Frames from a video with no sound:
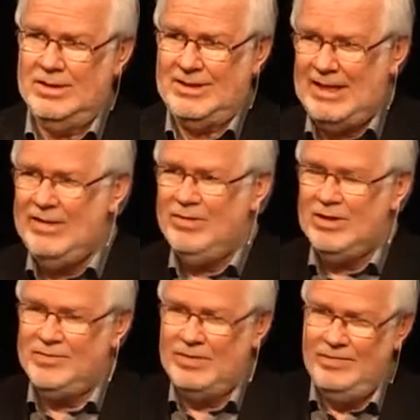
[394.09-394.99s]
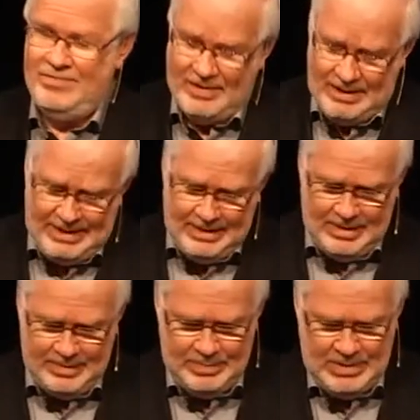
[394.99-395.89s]
save us from filling
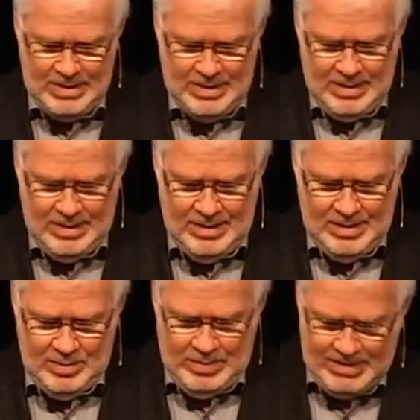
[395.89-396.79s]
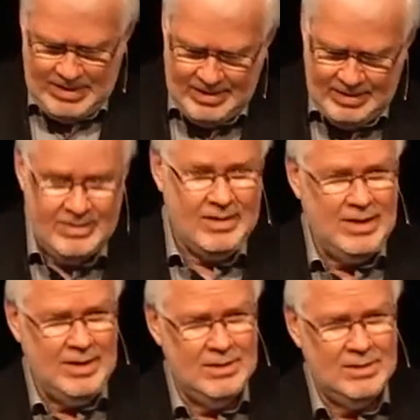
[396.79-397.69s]
them with other
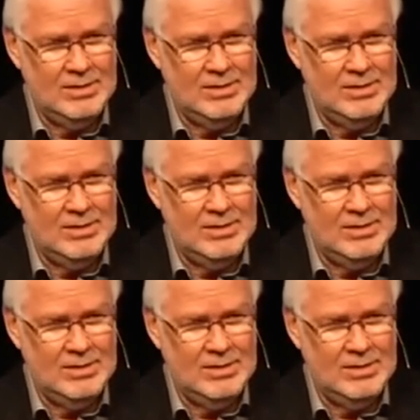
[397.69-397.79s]
things.